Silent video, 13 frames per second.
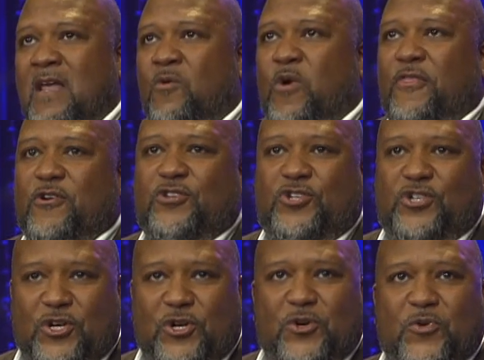Whether
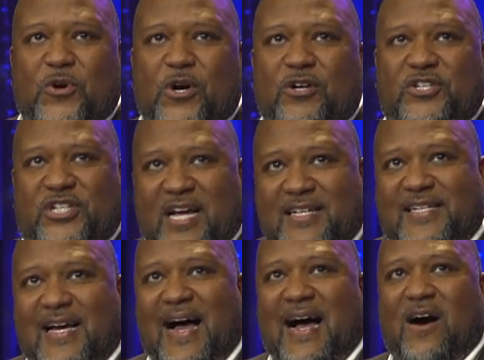Jew or
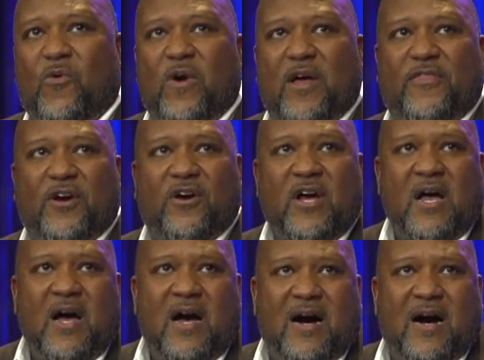Gentile, whether